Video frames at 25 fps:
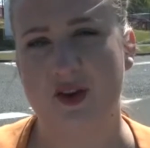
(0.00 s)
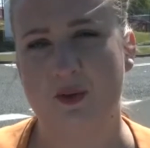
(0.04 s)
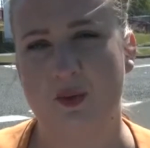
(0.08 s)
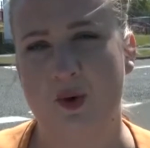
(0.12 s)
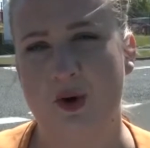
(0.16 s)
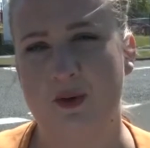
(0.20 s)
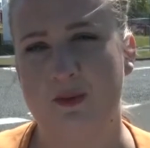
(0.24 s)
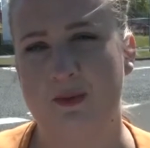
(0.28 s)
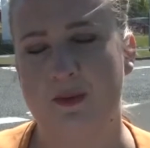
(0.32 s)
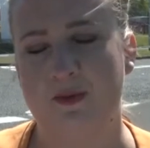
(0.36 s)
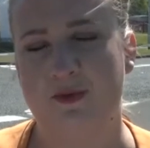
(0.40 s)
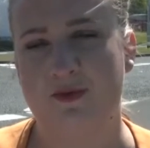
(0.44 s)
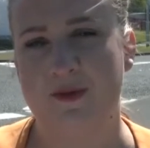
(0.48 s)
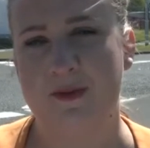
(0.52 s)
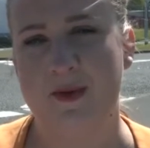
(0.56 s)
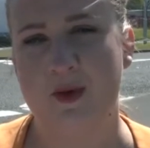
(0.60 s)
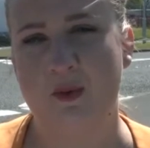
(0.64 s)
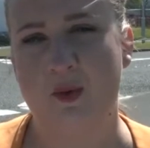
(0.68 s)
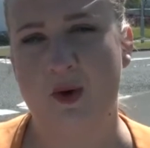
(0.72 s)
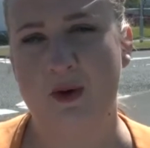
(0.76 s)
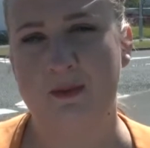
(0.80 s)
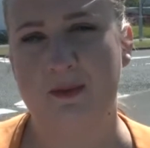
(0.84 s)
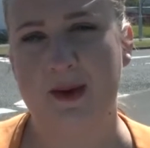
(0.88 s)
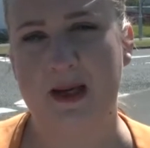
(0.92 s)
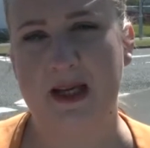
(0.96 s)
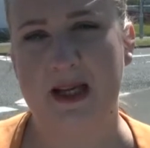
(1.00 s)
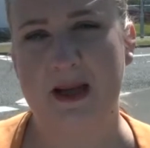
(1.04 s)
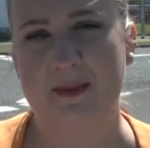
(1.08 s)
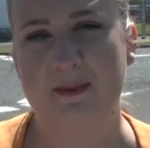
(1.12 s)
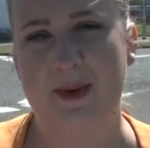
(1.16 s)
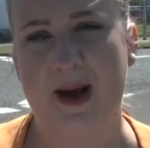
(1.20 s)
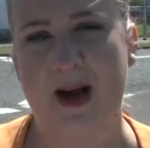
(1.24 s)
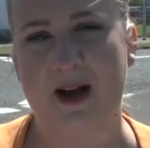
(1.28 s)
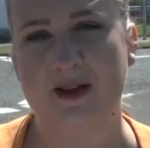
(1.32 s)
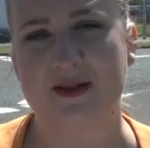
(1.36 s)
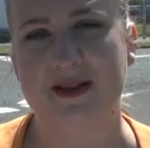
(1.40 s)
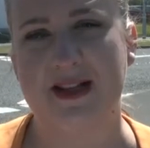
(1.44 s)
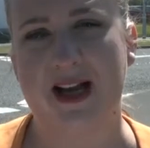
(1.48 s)
the £1 billion
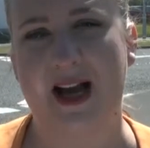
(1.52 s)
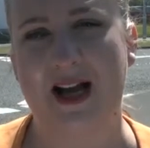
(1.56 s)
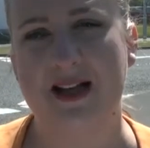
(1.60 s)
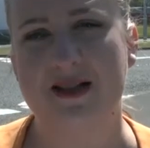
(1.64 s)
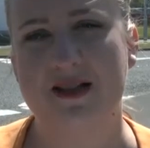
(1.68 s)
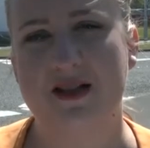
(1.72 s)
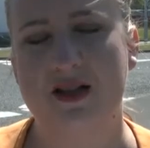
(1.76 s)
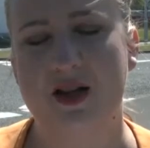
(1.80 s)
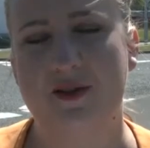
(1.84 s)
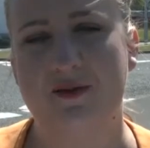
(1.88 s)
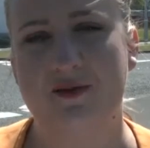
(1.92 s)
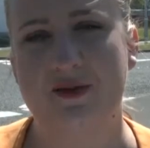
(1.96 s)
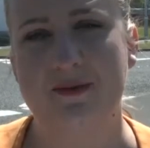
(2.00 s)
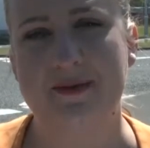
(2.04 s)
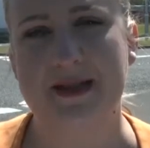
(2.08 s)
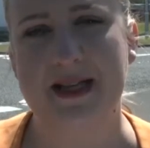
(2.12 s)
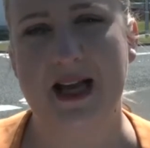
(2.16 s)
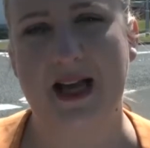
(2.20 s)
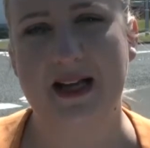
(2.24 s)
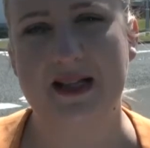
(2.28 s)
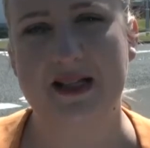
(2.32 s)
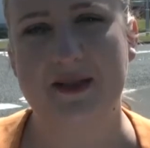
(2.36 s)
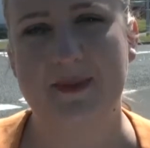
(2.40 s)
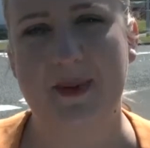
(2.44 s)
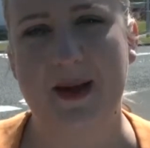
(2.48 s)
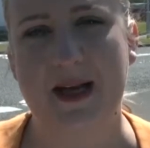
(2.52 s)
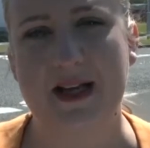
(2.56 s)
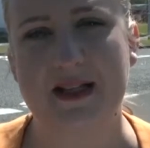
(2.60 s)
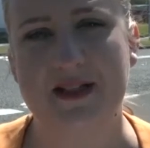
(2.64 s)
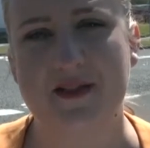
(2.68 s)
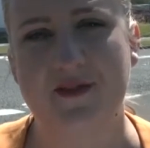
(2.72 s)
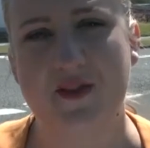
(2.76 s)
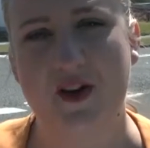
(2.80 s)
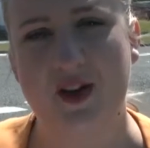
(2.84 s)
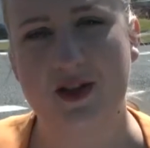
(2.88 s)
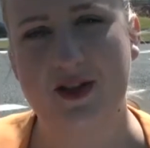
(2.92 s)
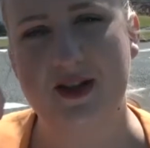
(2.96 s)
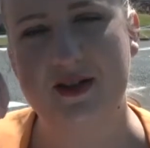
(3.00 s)
has come from taxpayers'
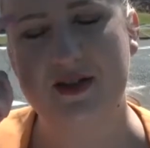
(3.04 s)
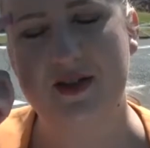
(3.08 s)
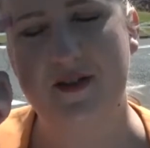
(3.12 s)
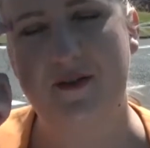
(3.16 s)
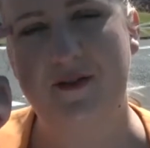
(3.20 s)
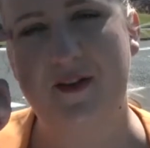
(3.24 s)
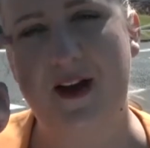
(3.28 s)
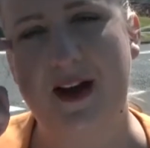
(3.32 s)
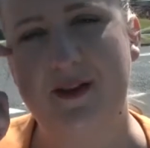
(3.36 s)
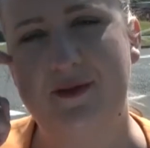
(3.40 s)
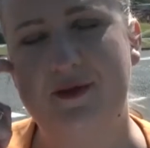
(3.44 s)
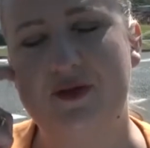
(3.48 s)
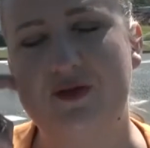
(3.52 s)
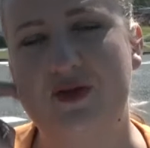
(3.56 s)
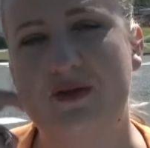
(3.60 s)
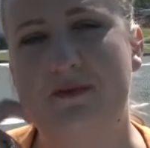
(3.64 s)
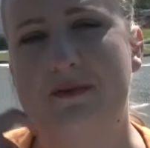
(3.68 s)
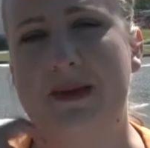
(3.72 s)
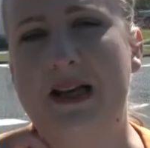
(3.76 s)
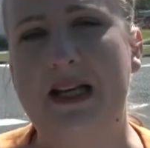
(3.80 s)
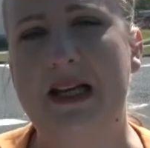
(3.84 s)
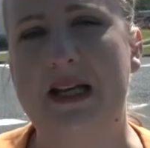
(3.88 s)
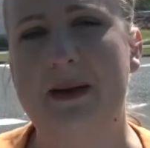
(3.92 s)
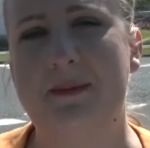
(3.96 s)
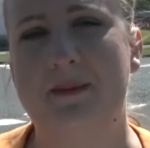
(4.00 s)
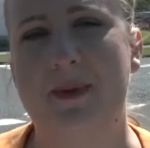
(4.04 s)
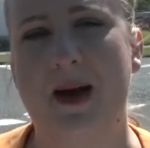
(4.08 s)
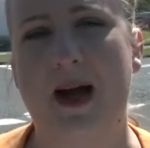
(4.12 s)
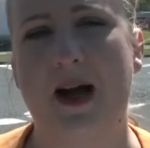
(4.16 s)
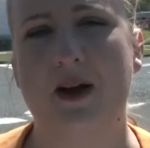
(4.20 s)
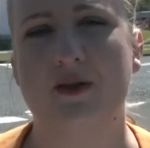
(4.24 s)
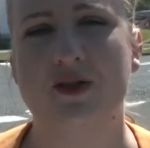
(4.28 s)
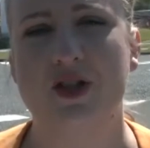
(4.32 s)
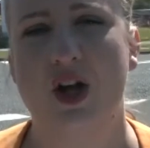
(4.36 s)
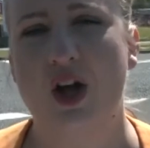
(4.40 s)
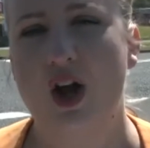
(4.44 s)
fund. There's a £500 million